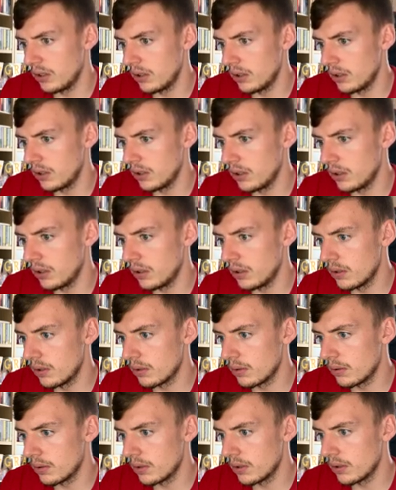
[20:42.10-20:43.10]

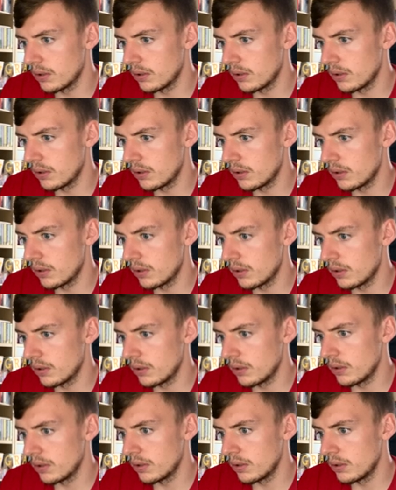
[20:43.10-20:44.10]

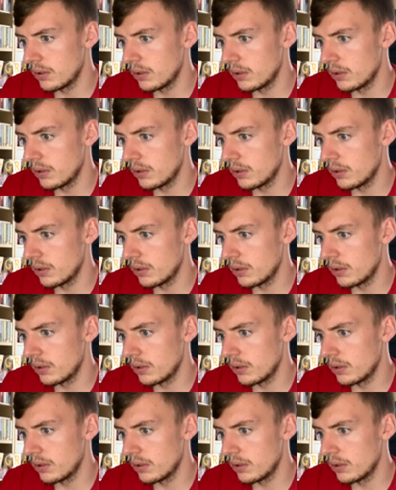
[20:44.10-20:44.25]
Nobody speaks.